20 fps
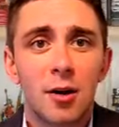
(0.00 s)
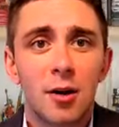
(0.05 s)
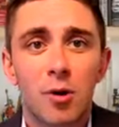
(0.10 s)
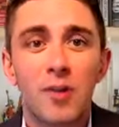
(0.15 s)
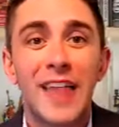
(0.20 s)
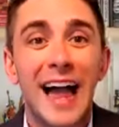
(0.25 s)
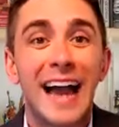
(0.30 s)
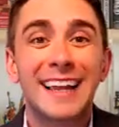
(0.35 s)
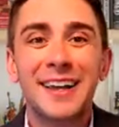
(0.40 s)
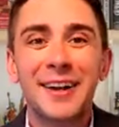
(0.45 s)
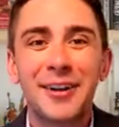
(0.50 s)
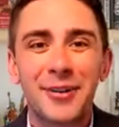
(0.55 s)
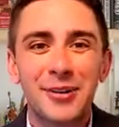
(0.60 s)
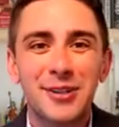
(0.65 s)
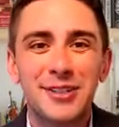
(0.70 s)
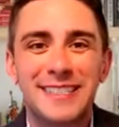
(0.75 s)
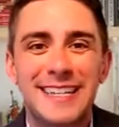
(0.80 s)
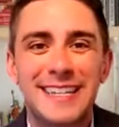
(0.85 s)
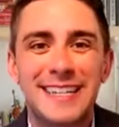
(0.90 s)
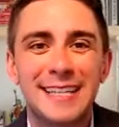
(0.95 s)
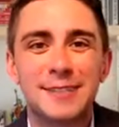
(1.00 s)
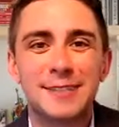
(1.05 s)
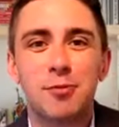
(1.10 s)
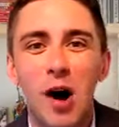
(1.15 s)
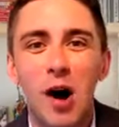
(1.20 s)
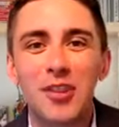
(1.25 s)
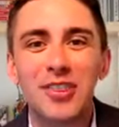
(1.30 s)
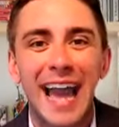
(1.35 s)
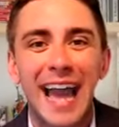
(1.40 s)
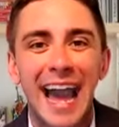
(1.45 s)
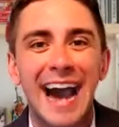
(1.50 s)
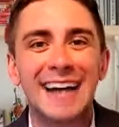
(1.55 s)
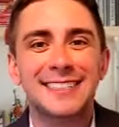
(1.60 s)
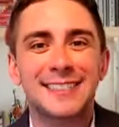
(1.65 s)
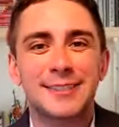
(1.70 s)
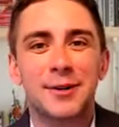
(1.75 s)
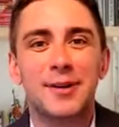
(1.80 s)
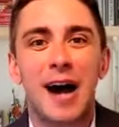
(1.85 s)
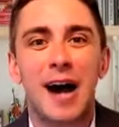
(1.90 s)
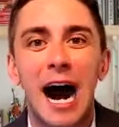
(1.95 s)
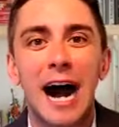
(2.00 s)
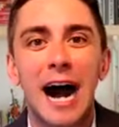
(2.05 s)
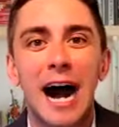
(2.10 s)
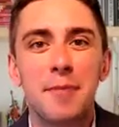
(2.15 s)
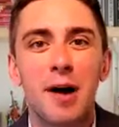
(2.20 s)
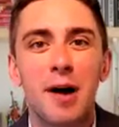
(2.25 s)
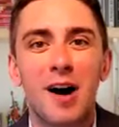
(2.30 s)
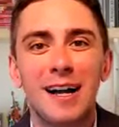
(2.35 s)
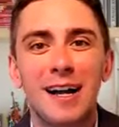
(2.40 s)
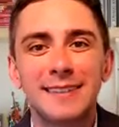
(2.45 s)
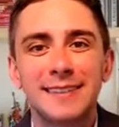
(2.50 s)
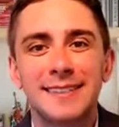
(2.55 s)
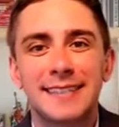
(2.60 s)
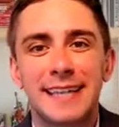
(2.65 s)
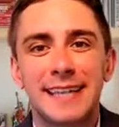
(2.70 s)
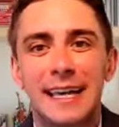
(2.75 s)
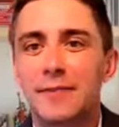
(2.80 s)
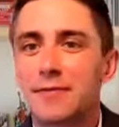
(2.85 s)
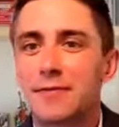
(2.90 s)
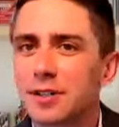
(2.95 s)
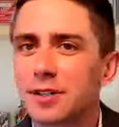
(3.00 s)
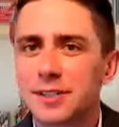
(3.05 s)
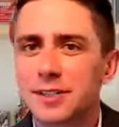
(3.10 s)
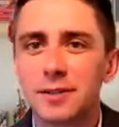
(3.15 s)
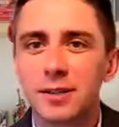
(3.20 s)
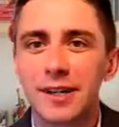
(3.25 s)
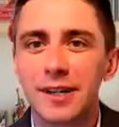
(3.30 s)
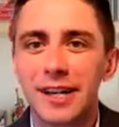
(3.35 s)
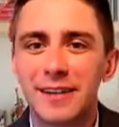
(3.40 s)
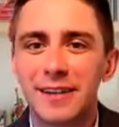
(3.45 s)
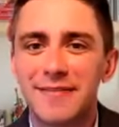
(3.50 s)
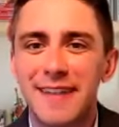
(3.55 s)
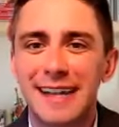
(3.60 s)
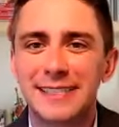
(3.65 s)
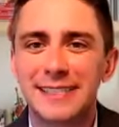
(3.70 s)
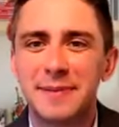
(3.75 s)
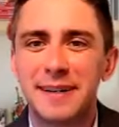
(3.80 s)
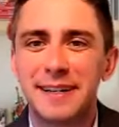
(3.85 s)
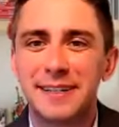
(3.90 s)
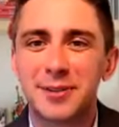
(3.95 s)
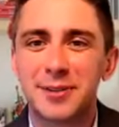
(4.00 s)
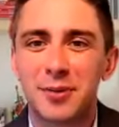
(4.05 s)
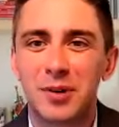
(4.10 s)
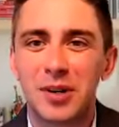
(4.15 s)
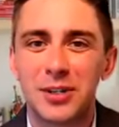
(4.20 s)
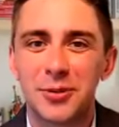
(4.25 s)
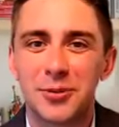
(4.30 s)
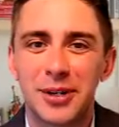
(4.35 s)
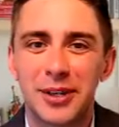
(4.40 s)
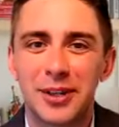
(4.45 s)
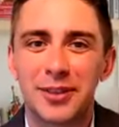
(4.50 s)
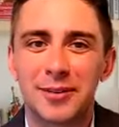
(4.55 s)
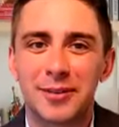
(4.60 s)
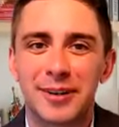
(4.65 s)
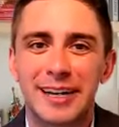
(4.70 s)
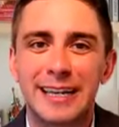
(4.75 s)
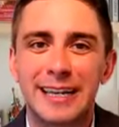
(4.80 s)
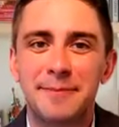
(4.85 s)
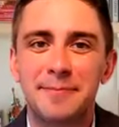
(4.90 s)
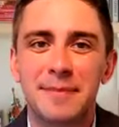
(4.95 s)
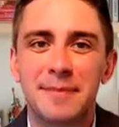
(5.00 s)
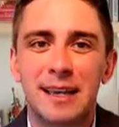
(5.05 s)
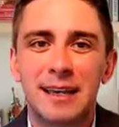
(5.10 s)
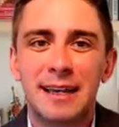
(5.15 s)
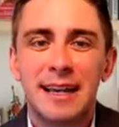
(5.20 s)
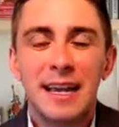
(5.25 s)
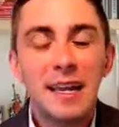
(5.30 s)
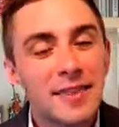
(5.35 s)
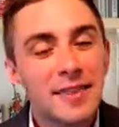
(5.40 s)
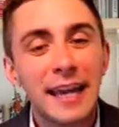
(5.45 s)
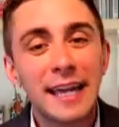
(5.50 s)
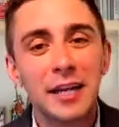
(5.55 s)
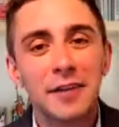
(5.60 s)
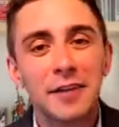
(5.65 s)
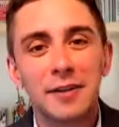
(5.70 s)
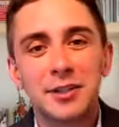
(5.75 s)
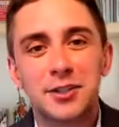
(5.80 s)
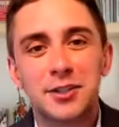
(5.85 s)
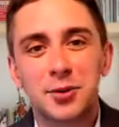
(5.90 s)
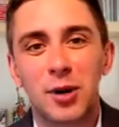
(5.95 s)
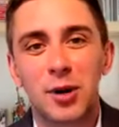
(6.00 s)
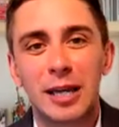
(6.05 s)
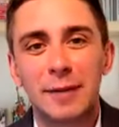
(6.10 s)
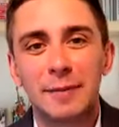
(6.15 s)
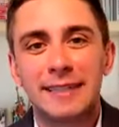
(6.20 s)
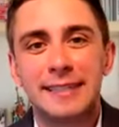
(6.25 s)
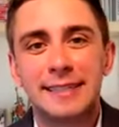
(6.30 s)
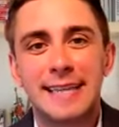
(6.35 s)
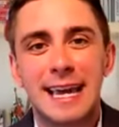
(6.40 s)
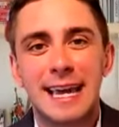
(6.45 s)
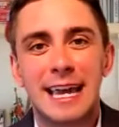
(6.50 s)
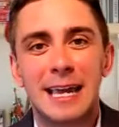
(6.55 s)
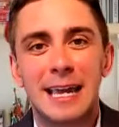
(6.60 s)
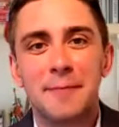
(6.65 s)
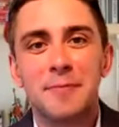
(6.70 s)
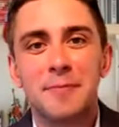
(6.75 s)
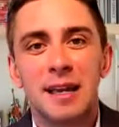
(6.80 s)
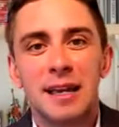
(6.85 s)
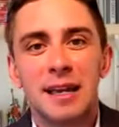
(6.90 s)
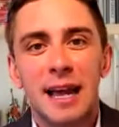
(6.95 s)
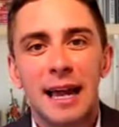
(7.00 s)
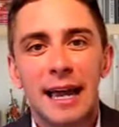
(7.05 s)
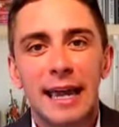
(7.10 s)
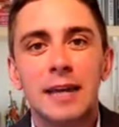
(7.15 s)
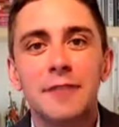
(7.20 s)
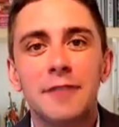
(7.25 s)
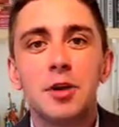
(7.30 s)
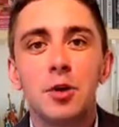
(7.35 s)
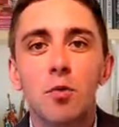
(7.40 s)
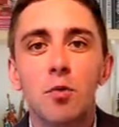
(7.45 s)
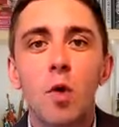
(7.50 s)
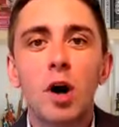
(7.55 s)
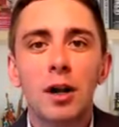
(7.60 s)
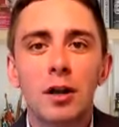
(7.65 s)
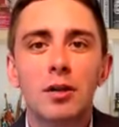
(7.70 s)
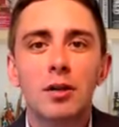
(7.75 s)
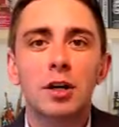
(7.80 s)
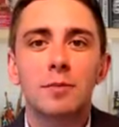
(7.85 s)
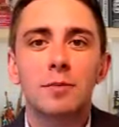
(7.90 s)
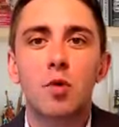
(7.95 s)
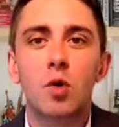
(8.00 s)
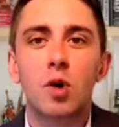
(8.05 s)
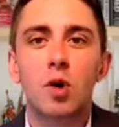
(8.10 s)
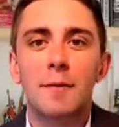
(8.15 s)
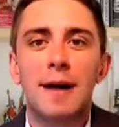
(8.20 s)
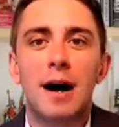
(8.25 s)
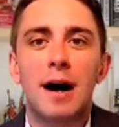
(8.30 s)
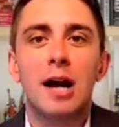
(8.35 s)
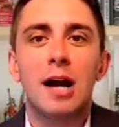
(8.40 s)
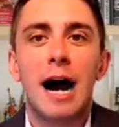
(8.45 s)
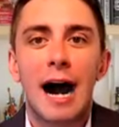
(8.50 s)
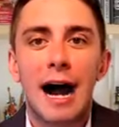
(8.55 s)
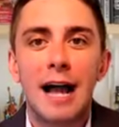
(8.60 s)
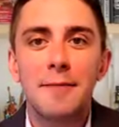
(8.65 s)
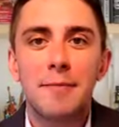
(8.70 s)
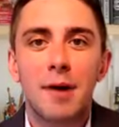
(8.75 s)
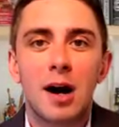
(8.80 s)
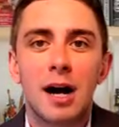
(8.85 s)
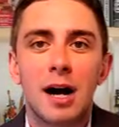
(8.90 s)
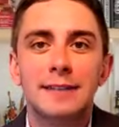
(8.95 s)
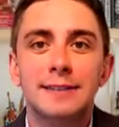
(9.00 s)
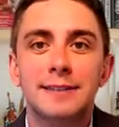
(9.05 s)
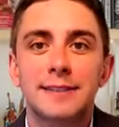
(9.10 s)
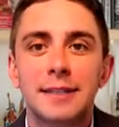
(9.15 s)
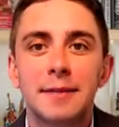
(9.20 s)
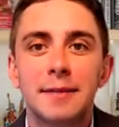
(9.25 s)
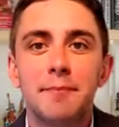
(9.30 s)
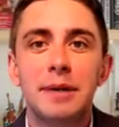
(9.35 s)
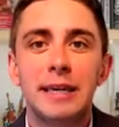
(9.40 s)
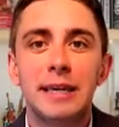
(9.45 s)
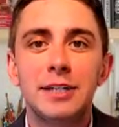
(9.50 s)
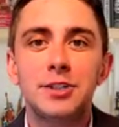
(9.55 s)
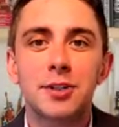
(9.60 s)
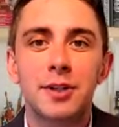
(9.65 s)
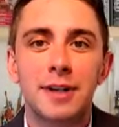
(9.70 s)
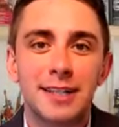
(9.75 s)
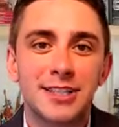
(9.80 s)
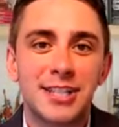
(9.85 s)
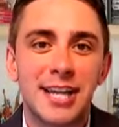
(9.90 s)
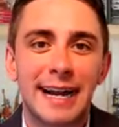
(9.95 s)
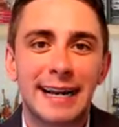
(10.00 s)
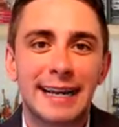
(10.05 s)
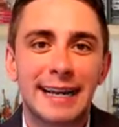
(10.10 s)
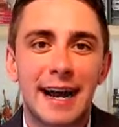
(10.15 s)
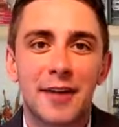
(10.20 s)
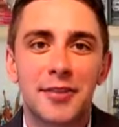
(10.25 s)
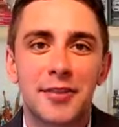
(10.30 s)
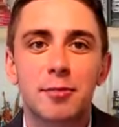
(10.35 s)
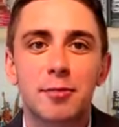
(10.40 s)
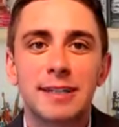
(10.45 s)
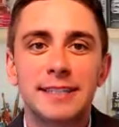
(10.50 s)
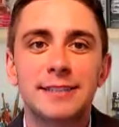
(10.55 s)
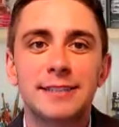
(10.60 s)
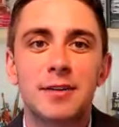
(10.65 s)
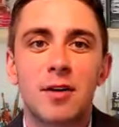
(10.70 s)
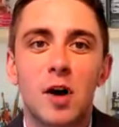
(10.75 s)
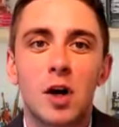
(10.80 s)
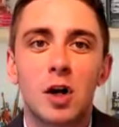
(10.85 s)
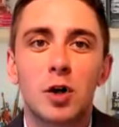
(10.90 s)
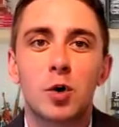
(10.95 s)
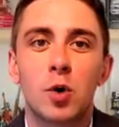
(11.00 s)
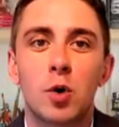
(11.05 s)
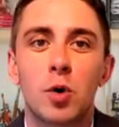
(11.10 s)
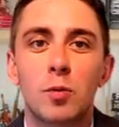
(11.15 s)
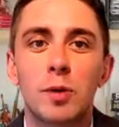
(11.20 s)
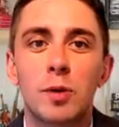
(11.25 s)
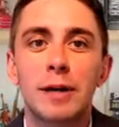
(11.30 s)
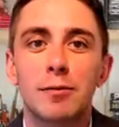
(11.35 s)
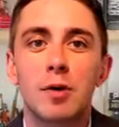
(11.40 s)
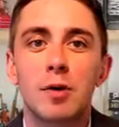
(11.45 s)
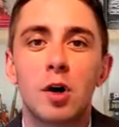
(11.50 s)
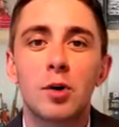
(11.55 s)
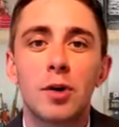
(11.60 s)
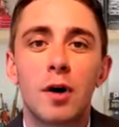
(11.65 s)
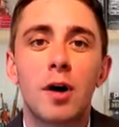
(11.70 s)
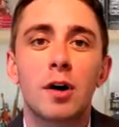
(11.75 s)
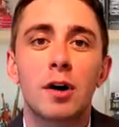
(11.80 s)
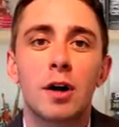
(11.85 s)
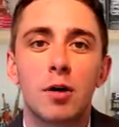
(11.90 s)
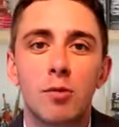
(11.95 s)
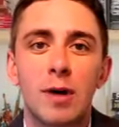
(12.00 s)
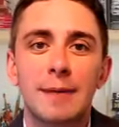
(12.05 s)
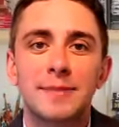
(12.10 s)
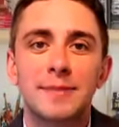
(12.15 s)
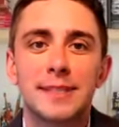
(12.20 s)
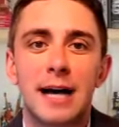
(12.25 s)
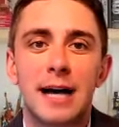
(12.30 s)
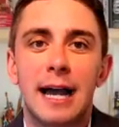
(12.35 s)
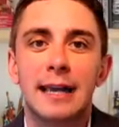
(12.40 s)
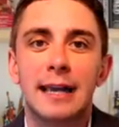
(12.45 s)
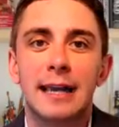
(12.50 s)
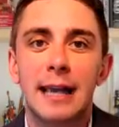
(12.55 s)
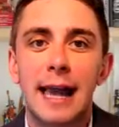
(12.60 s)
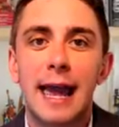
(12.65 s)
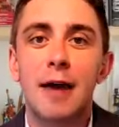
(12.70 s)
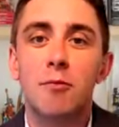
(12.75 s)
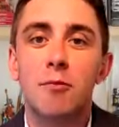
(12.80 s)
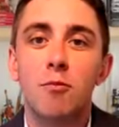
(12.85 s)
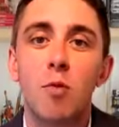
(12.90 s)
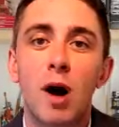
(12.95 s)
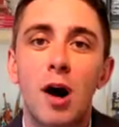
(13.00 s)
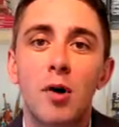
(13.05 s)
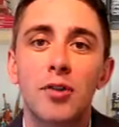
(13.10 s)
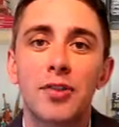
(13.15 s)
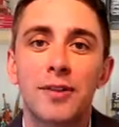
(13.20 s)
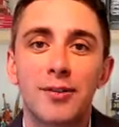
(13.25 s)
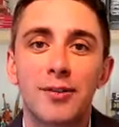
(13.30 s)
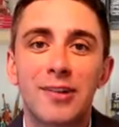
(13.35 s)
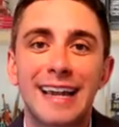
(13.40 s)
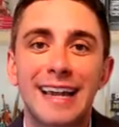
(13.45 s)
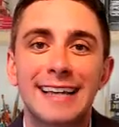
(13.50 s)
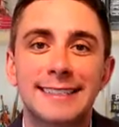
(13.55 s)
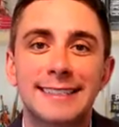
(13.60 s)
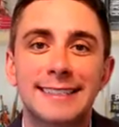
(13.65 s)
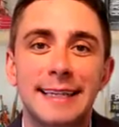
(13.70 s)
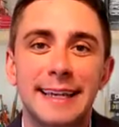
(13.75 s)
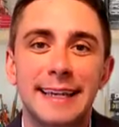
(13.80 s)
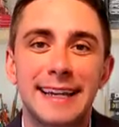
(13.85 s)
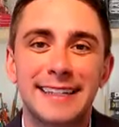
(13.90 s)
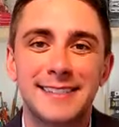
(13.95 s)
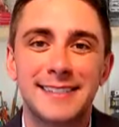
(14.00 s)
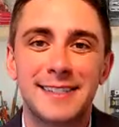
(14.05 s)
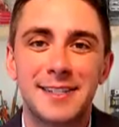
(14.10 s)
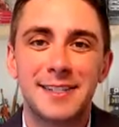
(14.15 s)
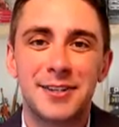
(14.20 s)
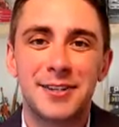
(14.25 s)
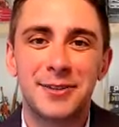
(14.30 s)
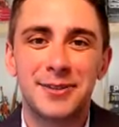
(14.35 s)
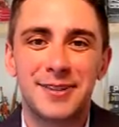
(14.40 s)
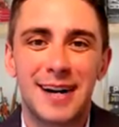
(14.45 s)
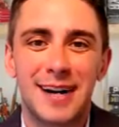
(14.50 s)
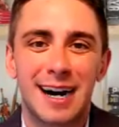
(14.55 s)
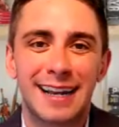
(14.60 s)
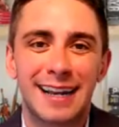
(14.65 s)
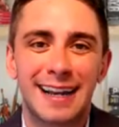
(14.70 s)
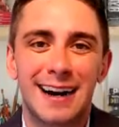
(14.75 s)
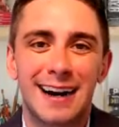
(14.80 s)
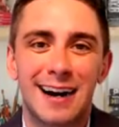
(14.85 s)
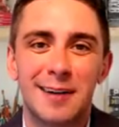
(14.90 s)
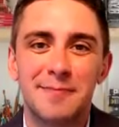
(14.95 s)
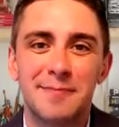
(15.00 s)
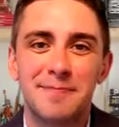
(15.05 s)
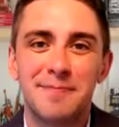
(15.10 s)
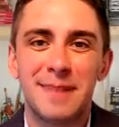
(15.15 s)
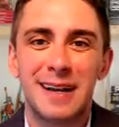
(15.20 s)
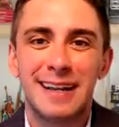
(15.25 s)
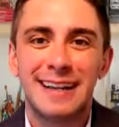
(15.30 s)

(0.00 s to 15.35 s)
Well, that concludes today's Wealthcast on I-bonds, and if there's still a good investment in 2023. Thank you for joining me today. And if you want to learn more about I-bonds, be sure to check out the recent article we wrote on our website at wealthlegacyinstitute.com.